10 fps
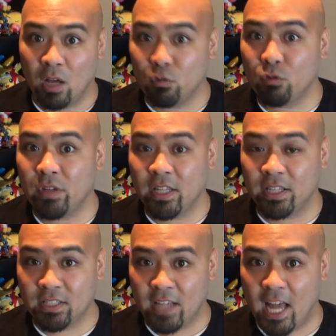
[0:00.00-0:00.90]
movie
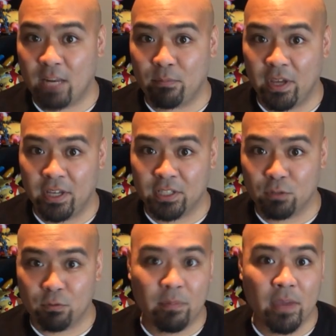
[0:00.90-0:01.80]
that this anime is
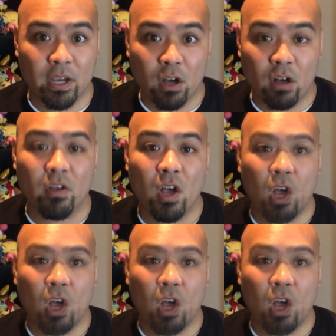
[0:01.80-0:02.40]
a remake of,